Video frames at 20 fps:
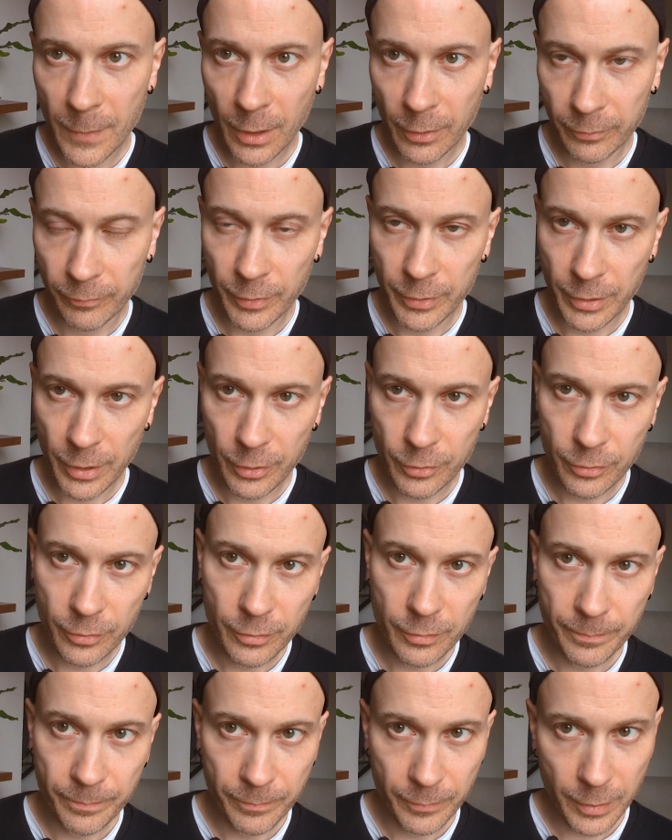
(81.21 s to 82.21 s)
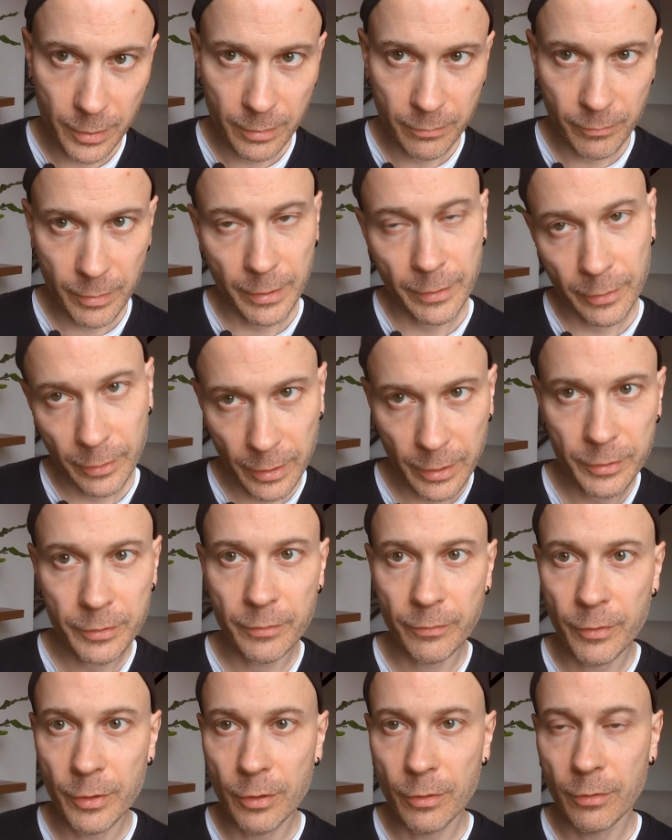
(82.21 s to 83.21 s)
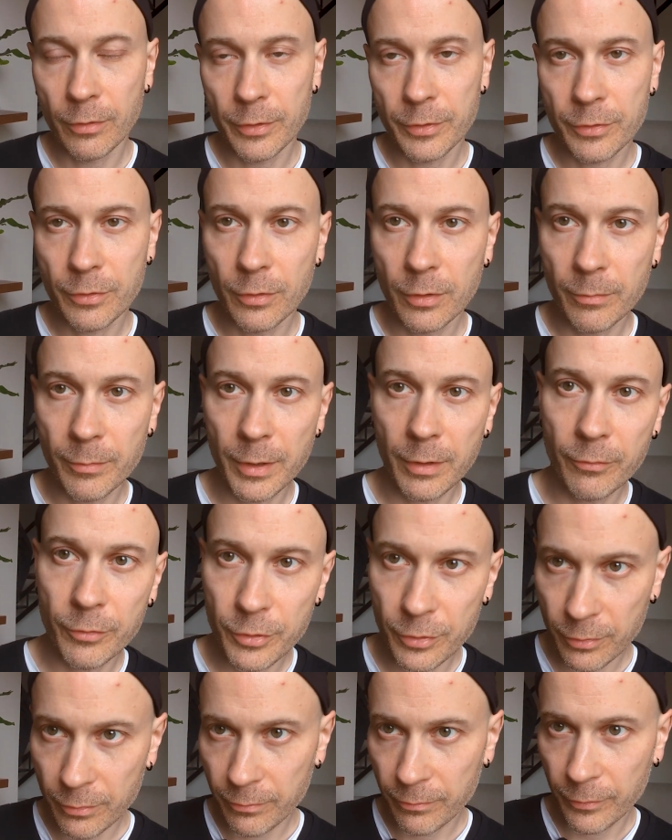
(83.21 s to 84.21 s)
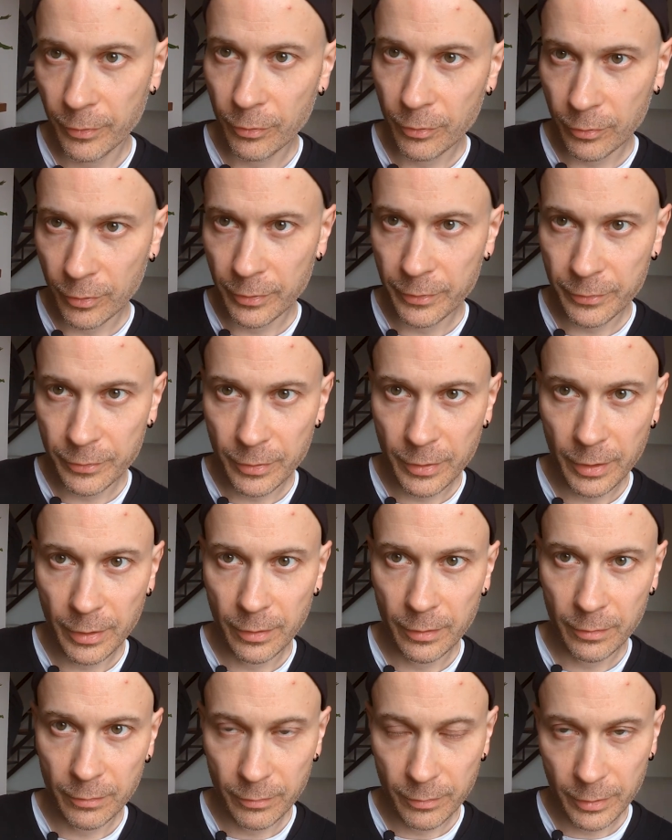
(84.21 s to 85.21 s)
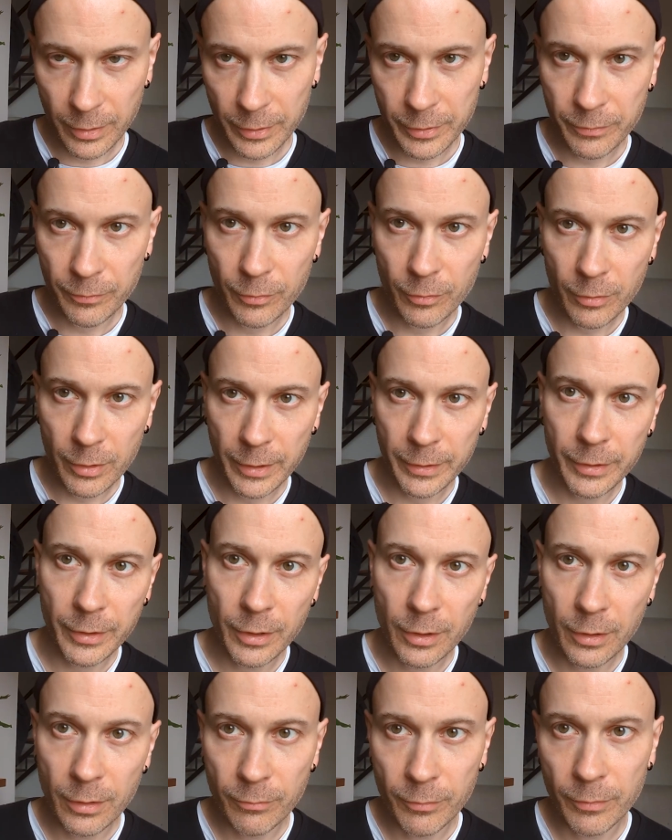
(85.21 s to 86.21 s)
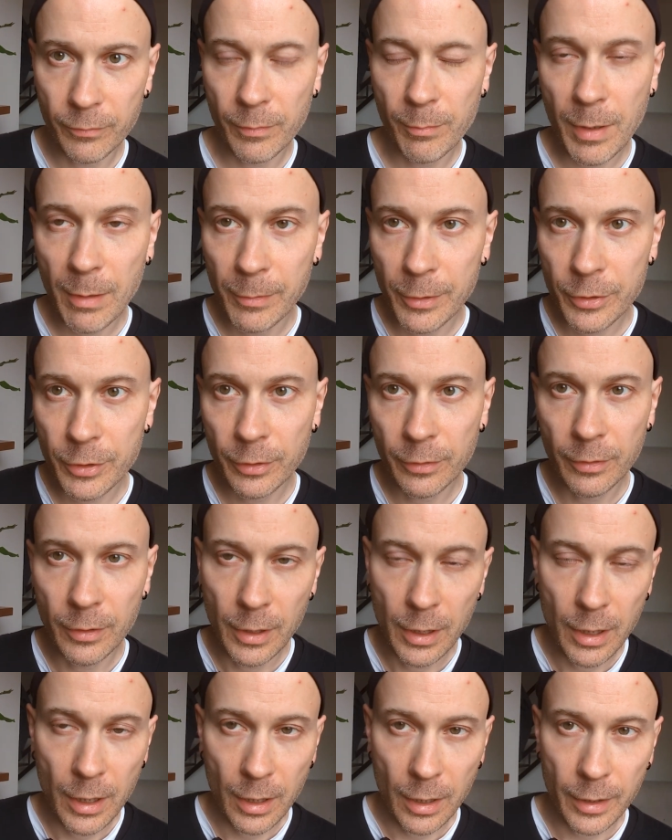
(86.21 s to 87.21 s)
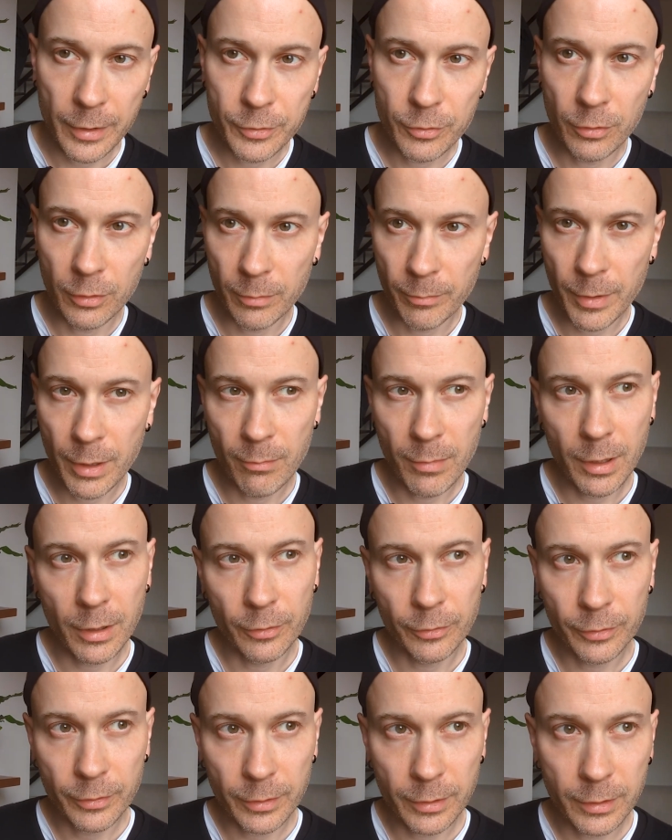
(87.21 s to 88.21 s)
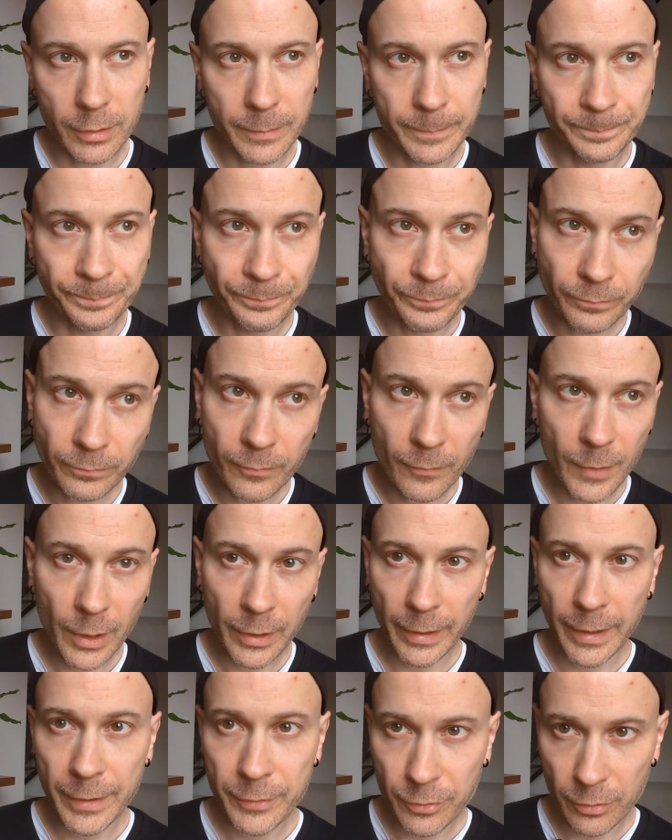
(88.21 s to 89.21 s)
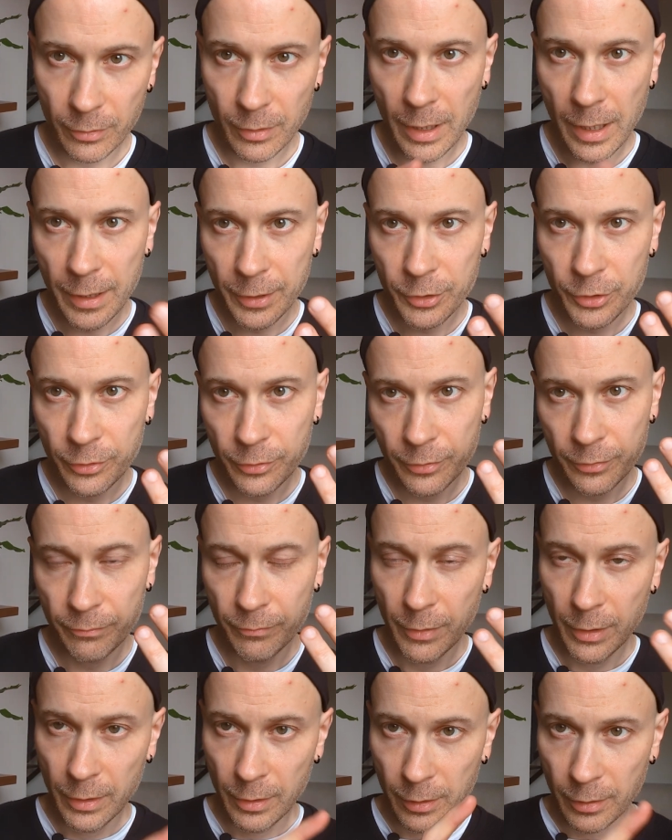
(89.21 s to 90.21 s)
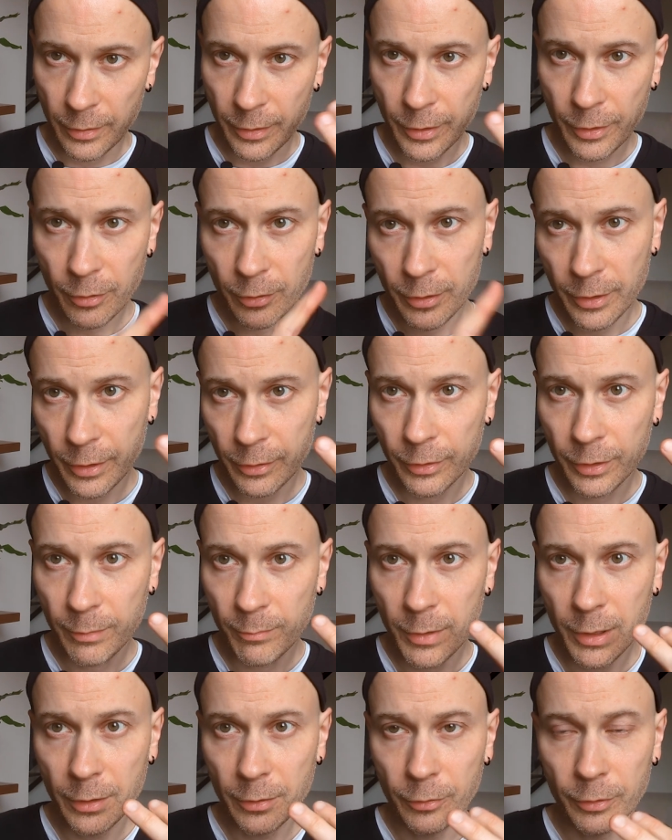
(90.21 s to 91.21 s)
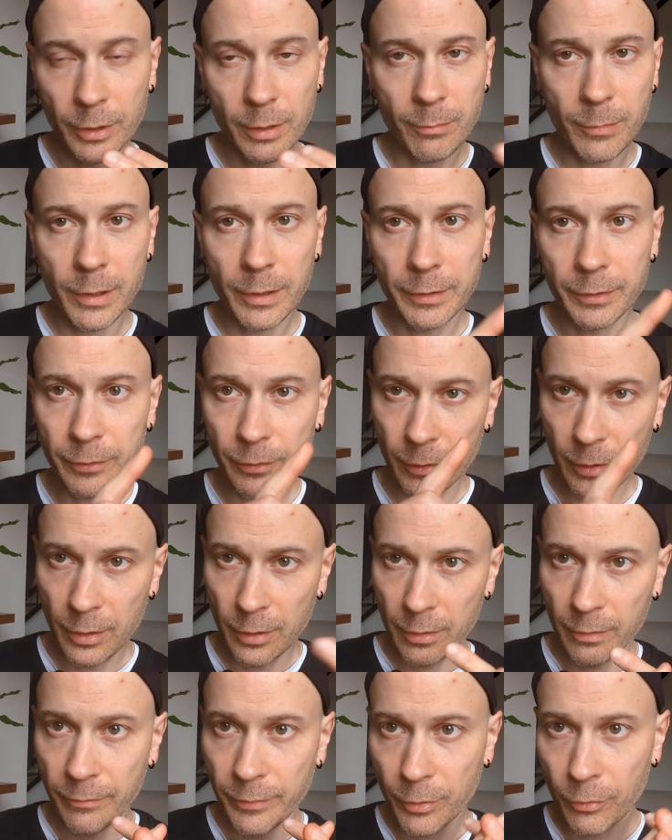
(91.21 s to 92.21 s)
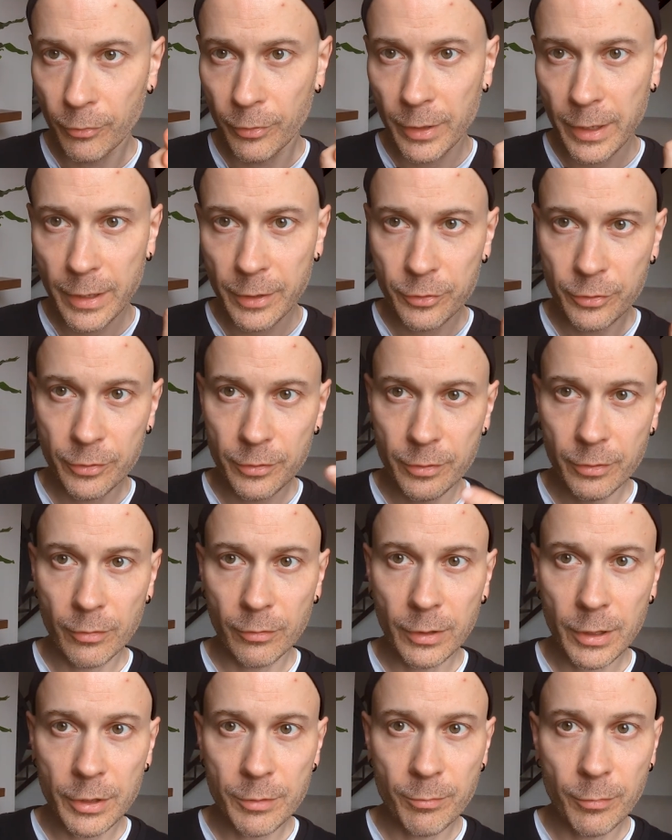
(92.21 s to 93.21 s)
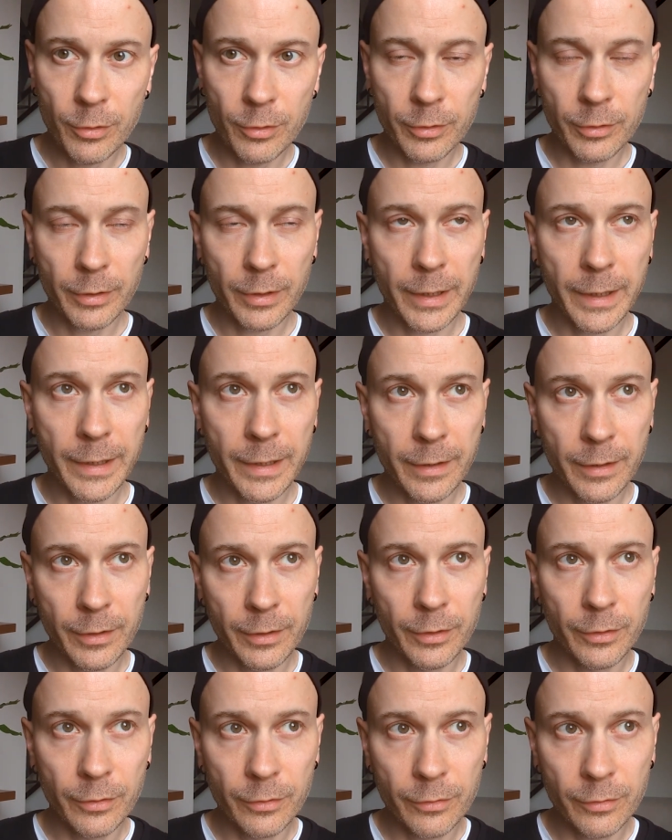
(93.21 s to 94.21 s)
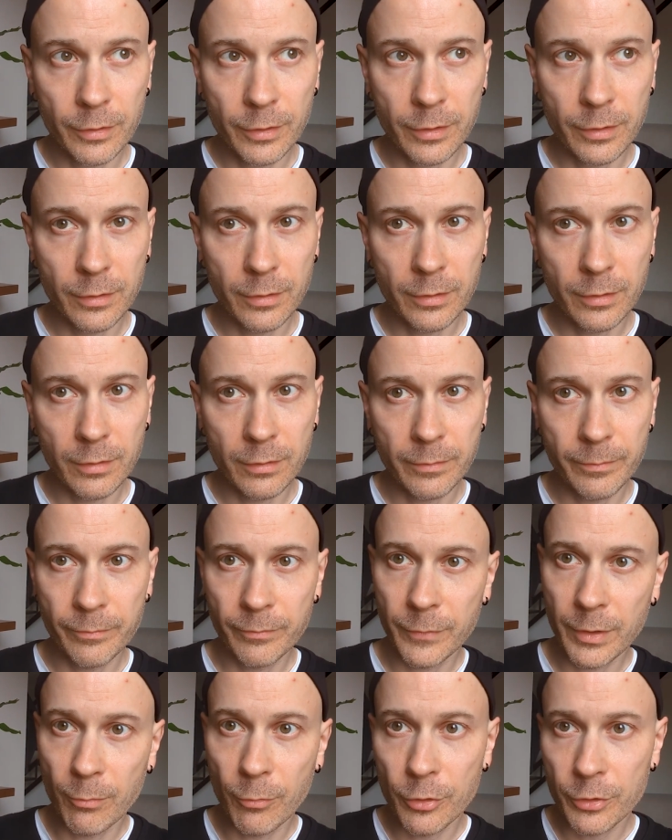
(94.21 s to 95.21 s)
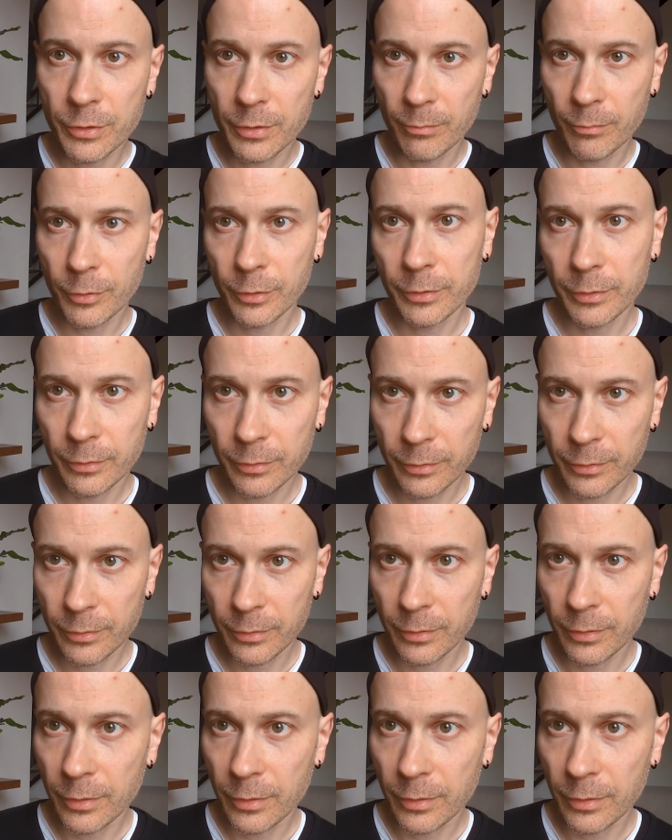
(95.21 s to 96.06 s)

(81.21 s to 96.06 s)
conversations. Yeah. And the next video is going to be, which you can see the next video right here when we publish it. It's going to be about creating actions, recurring on demand, viewing the actions in the dashboard, and the most important